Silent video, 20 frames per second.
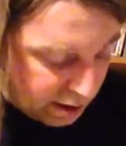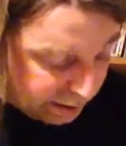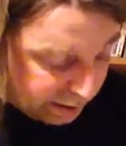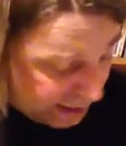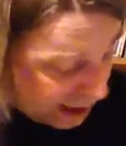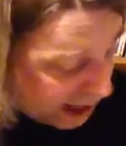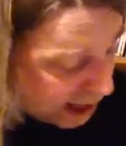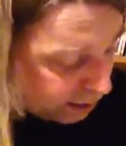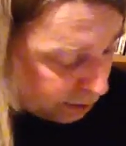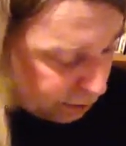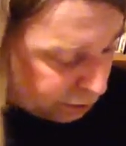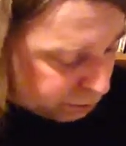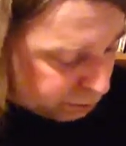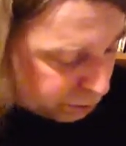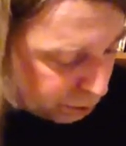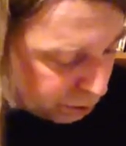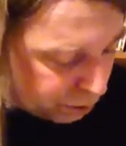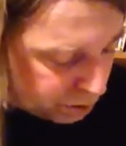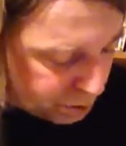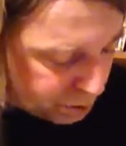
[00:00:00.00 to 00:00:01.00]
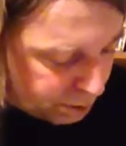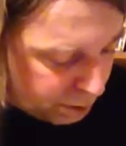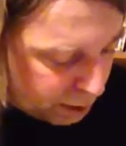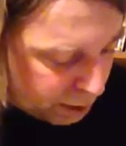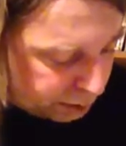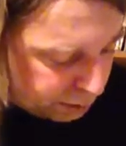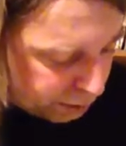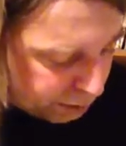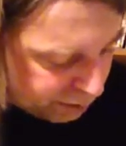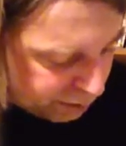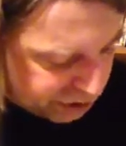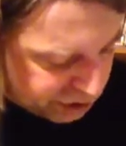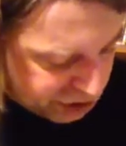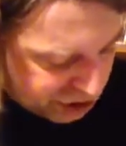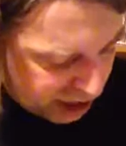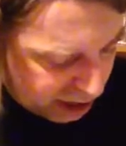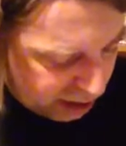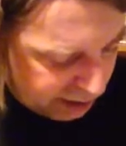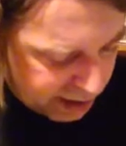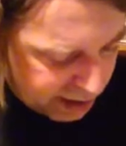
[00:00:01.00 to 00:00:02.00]
Daggers, broken bottles,
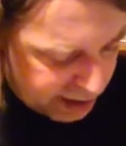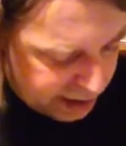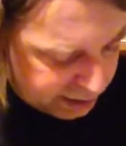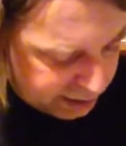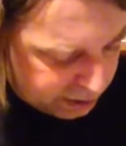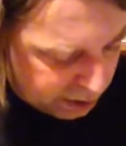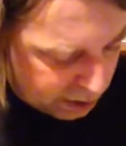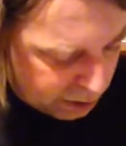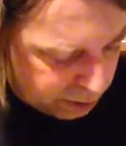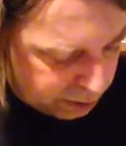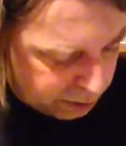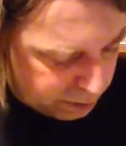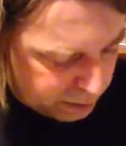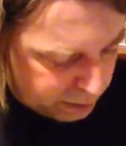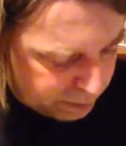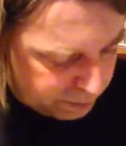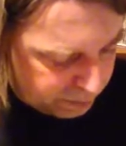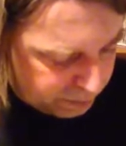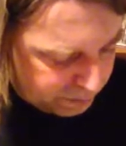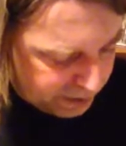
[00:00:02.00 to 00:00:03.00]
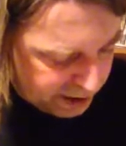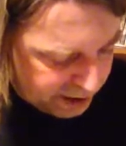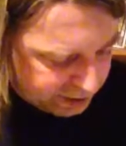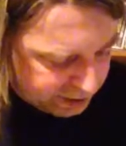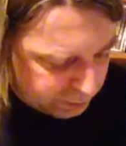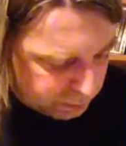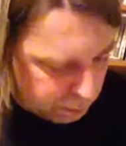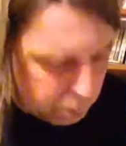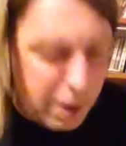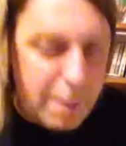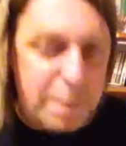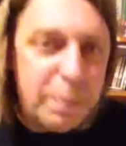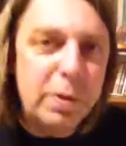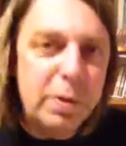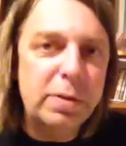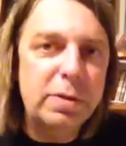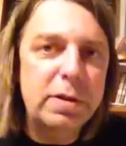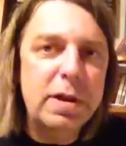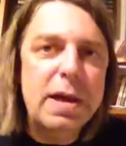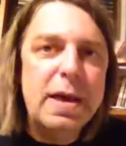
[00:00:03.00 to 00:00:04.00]
chair legs, other improvised
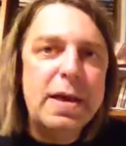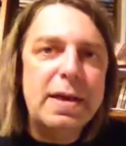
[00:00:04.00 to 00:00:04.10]
weapon